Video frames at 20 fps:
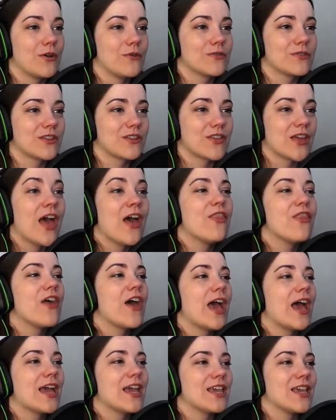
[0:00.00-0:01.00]
over the... Th
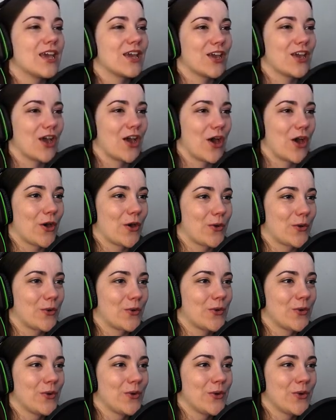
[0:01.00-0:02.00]
there you go.
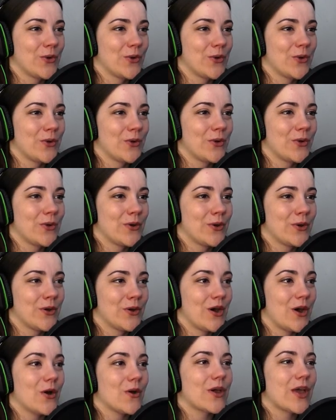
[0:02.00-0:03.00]

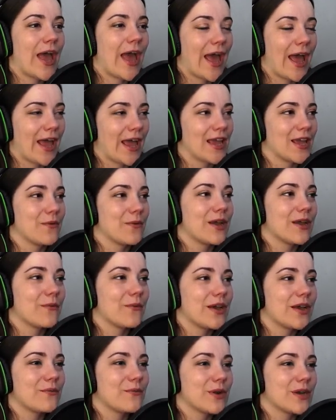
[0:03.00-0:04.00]
Okay, we're,
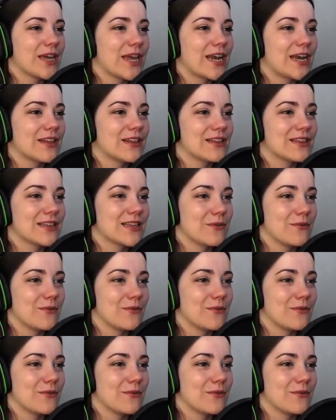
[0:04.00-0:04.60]
we're, we're getting...